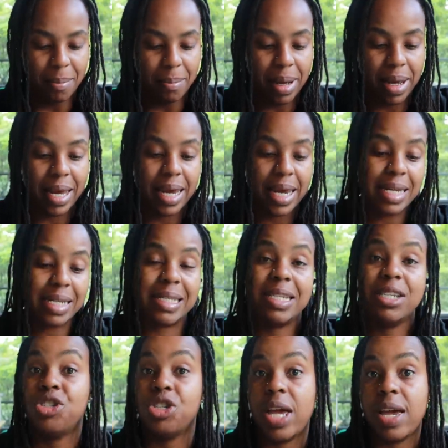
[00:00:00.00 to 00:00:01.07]
My
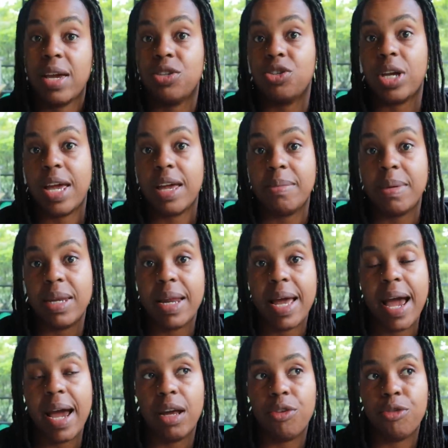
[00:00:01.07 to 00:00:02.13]
stitch gauge came
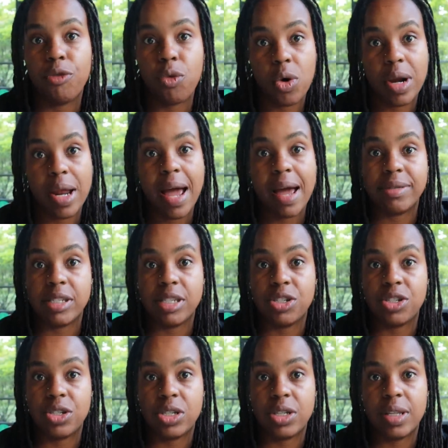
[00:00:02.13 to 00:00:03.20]
in at 4.5
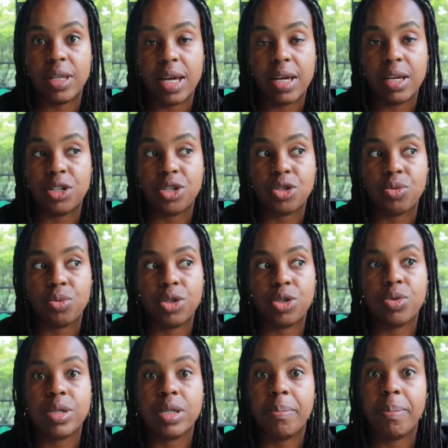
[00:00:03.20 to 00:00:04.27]
stitches to the inch,
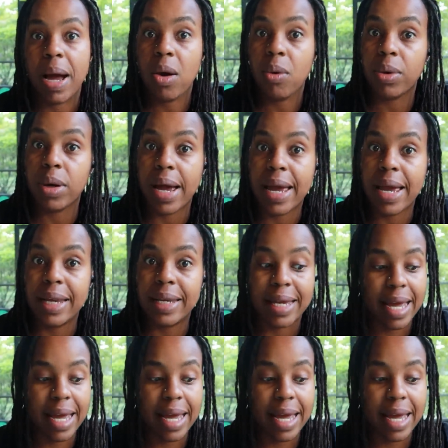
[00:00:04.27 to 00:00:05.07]
which was about what I had